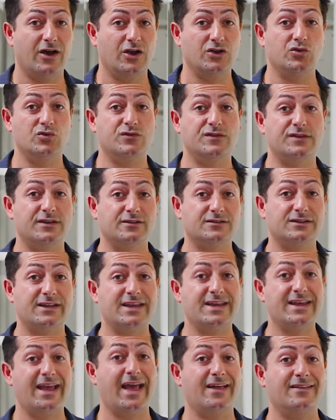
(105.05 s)

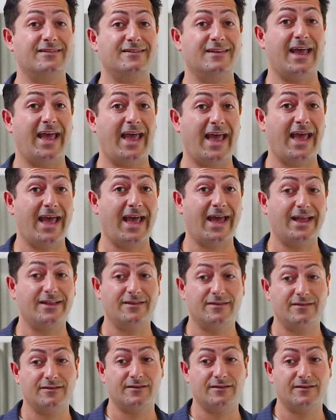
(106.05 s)
utility and to add